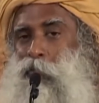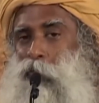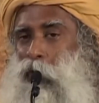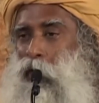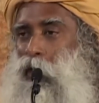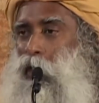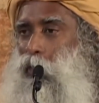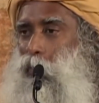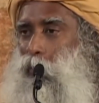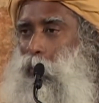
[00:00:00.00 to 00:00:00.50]
is
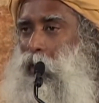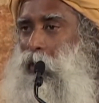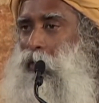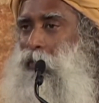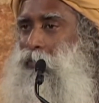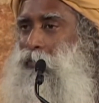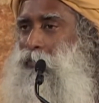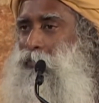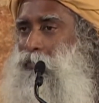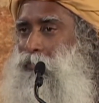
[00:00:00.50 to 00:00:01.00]
working
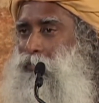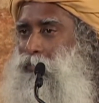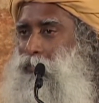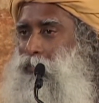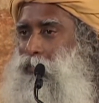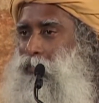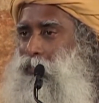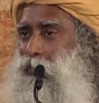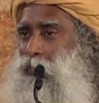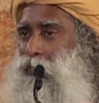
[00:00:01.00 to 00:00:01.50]
well,
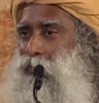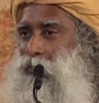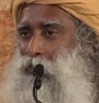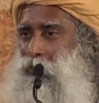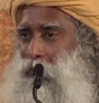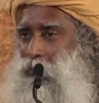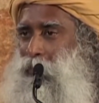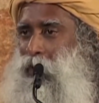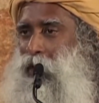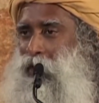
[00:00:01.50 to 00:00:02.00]

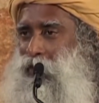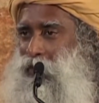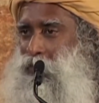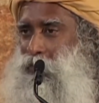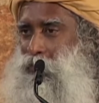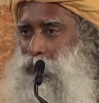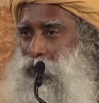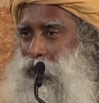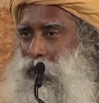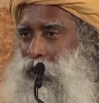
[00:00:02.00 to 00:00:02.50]
your mind
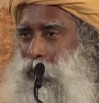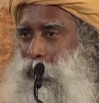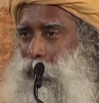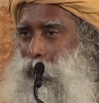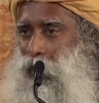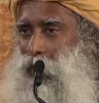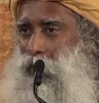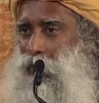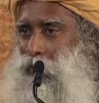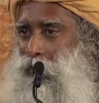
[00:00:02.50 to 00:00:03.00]
is working
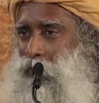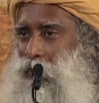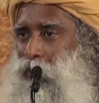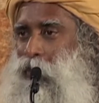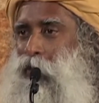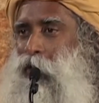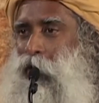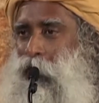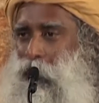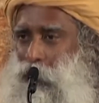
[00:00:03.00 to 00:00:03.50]
well,
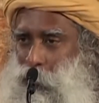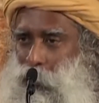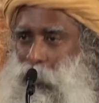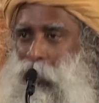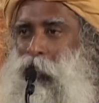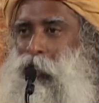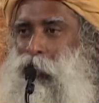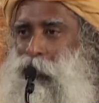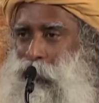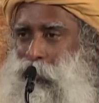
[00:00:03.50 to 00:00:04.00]
and your
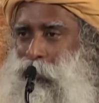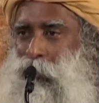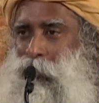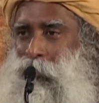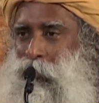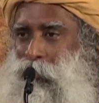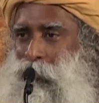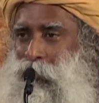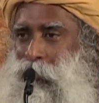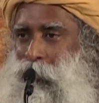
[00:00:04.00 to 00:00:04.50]
energy
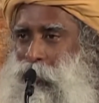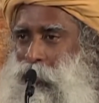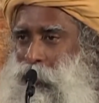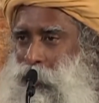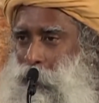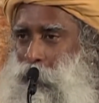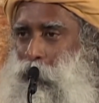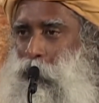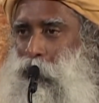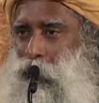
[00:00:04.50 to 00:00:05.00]
is
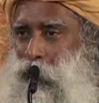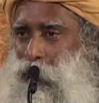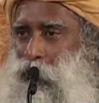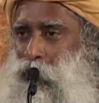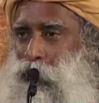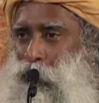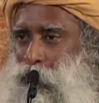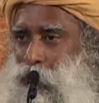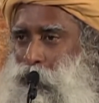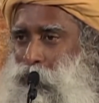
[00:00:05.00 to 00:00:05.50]
supporting
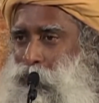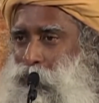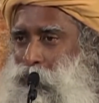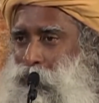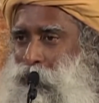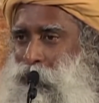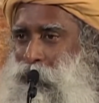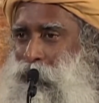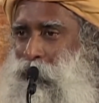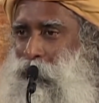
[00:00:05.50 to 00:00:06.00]
the two,
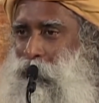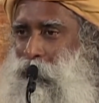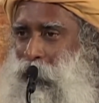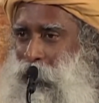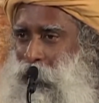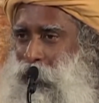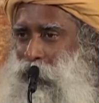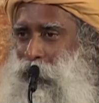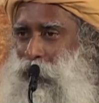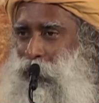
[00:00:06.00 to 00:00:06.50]

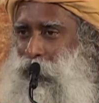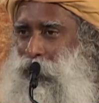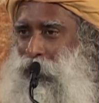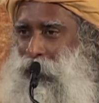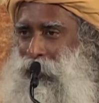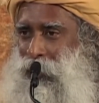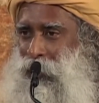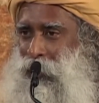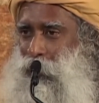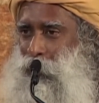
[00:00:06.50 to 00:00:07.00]
making sure
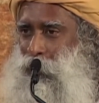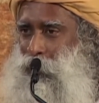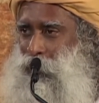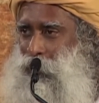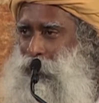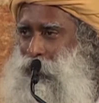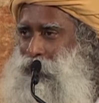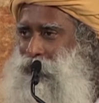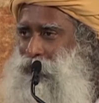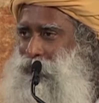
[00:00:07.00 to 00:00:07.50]
nothing
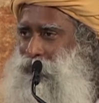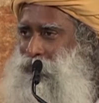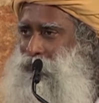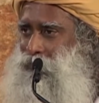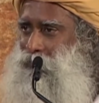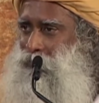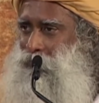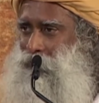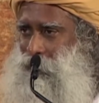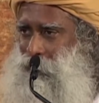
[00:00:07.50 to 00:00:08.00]
goes wrong,
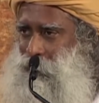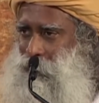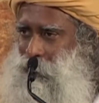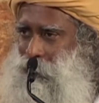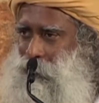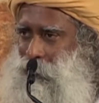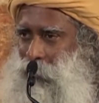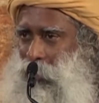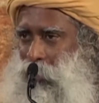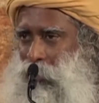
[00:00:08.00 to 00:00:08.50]

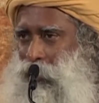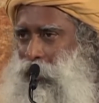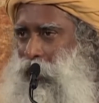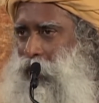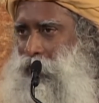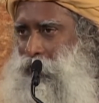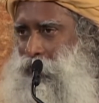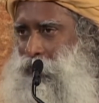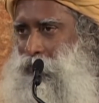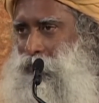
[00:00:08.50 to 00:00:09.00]
that's
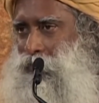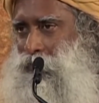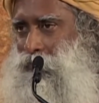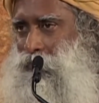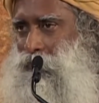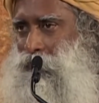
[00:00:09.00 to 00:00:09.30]
health.